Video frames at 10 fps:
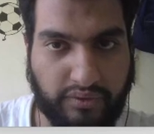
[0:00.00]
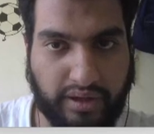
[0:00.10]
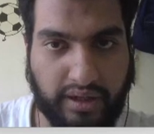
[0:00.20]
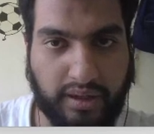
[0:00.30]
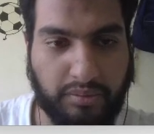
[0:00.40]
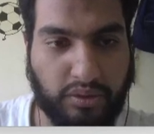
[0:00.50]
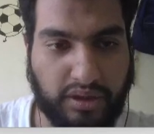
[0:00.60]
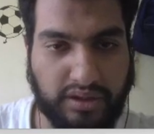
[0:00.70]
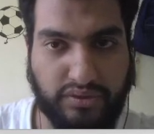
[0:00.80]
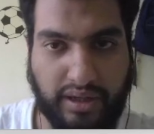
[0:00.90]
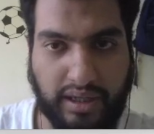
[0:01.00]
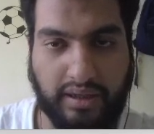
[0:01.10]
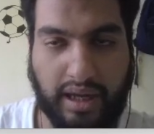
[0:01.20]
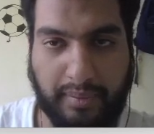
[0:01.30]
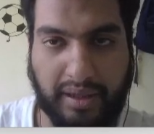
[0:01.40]
When input is 1,
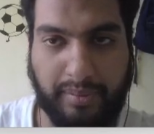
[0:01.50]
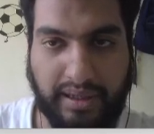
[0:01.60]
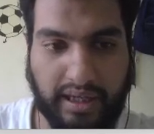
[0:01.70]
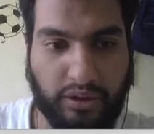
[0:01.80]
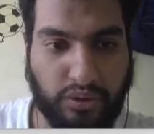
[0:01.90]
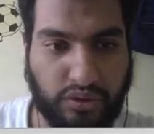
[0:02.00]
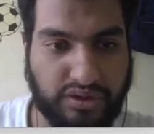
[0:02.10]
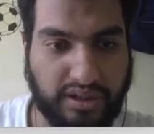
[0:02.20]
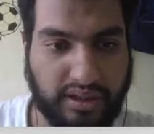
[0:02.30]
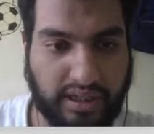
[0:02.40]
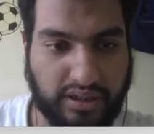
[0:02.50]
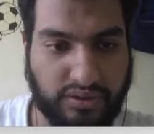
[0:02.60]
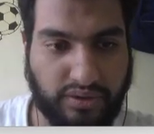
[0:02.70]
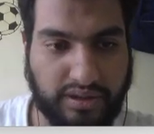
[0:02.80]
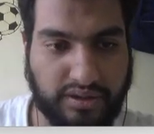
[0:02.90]
I am at B, I go to C, that is
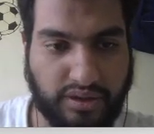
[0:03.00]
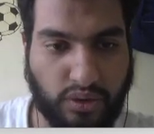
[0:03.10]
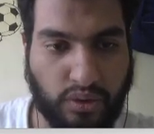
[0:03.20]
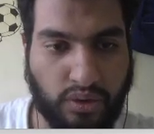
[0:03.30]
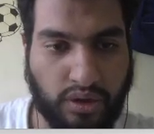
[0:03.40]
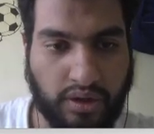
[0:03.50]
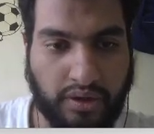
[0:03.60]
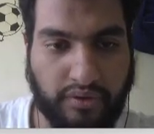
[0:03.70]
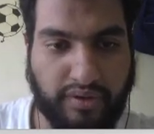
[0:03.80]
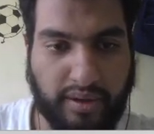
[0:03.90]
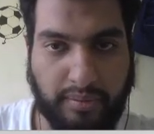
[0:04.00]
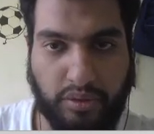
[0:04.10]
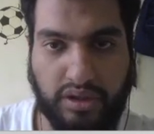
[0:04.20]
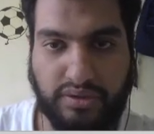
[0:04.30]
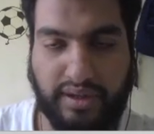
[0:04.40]
1, 0. When
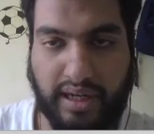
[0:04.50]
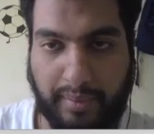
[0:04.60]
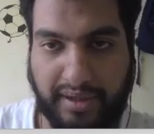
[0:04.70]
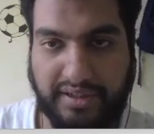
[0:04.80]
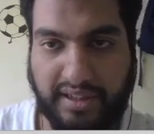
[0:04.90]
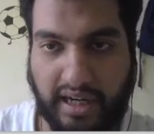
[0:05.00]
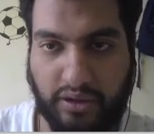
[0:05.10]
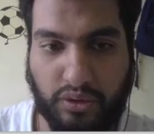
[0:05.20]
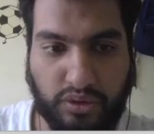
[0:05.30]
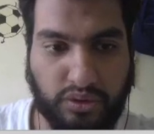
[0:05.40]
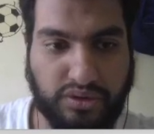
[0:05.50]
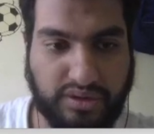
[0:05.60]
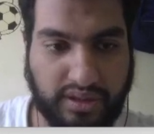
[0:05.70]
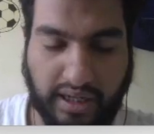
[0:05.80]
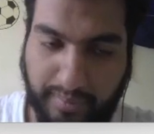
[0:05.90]
input is 1, I am at C, I go to
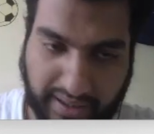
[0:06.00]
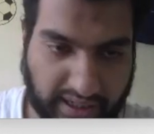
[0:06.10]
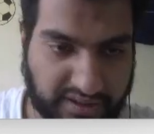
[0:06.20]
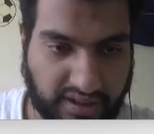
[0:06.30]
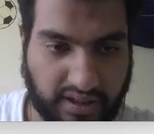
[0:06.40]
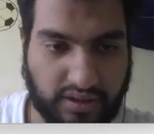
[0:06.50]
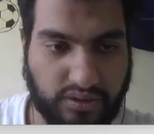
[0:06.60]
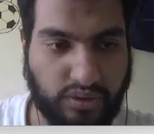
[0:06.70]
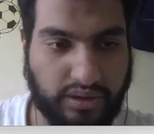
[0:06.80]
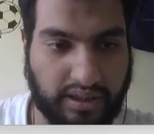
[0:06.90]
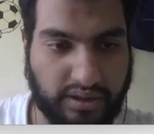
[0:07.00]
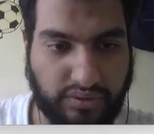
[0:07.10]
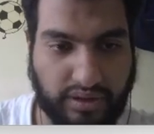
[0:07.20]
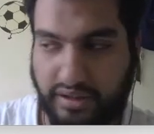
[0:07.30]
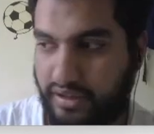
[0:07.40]
remain at C, so that is
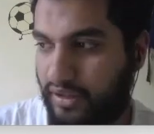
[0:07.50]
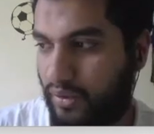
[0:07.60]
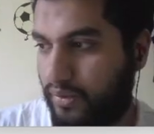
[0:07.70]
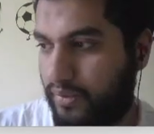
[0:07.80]
1, 0.